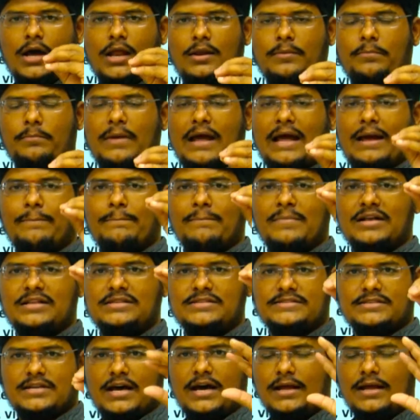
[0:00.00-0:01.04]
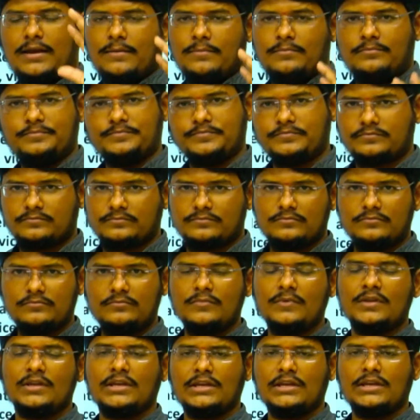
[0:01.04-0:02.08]
mammals are
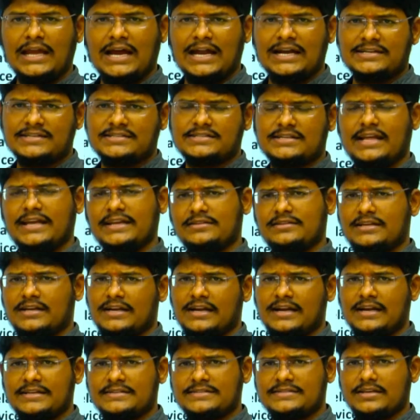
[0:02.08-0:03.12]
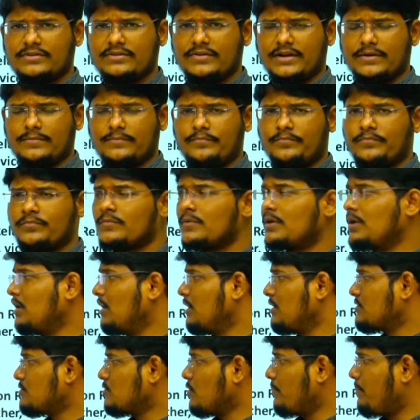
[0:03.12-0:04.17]
cats, like that it is given.
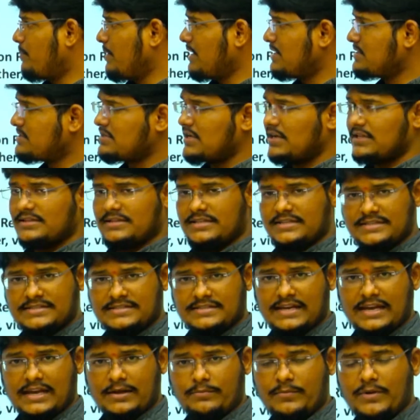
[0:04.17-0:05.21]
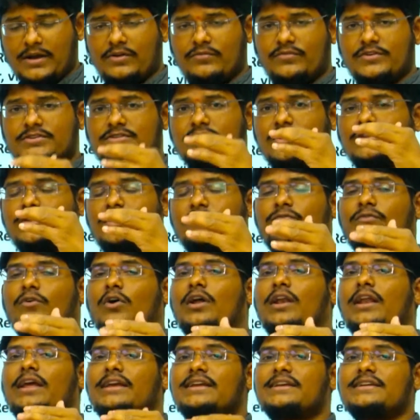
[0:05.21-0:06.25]
So based on this statement, which of the
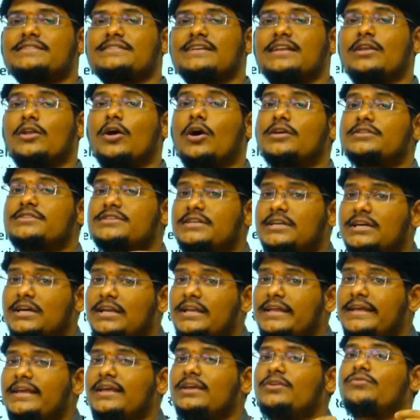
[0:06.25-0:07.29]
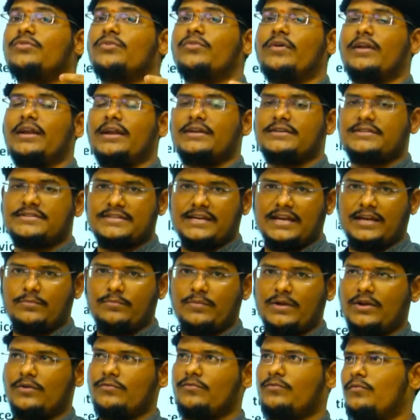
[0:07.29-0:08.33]
following is a logically equivalent
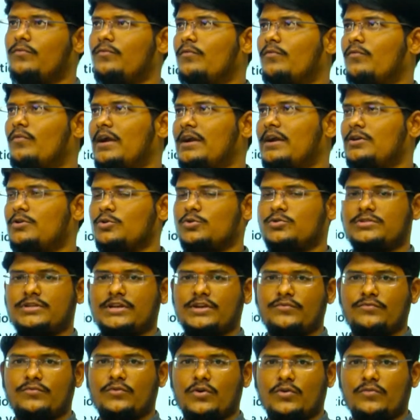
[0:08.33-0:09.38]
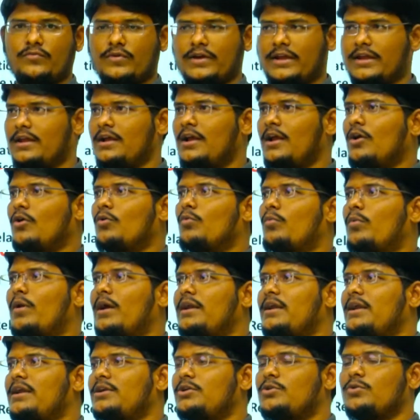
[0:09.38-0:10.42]
statement? 1, 2, 3, 4, 5. 1
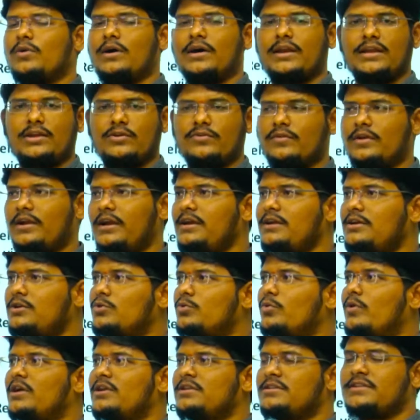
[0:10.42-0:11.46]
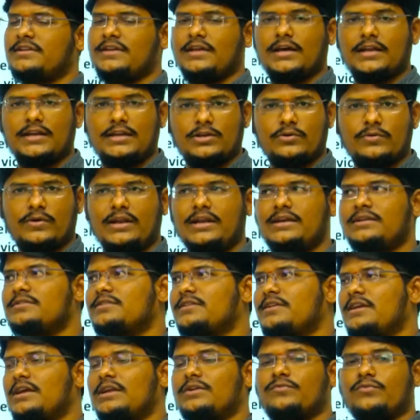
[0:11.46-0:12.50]
and 2 are equivalent, 2 and 3 are equivalent,
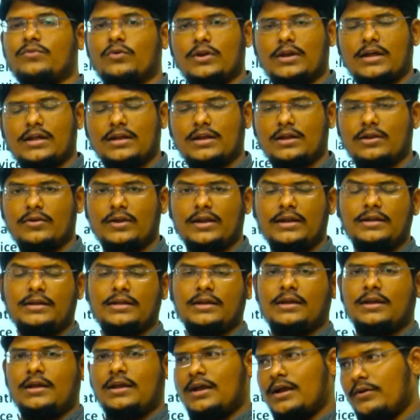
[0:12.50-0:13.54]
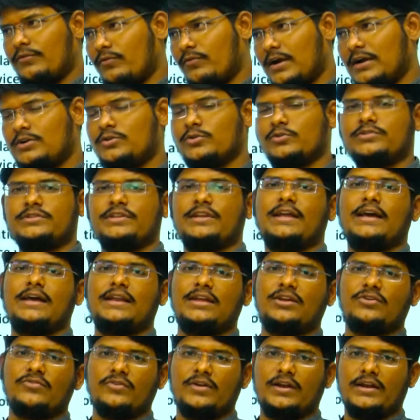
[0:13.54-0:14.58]
3 and 4 are equivalent, 1, 2, 3 are
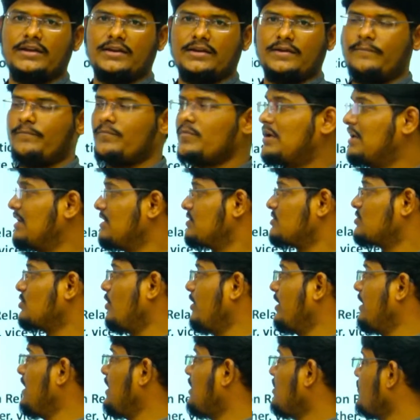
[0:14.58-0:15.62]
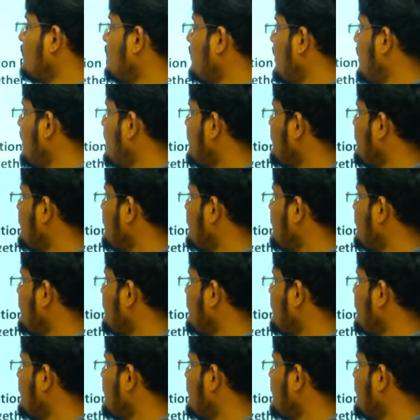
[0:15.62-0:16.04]
equivalent. So equivalent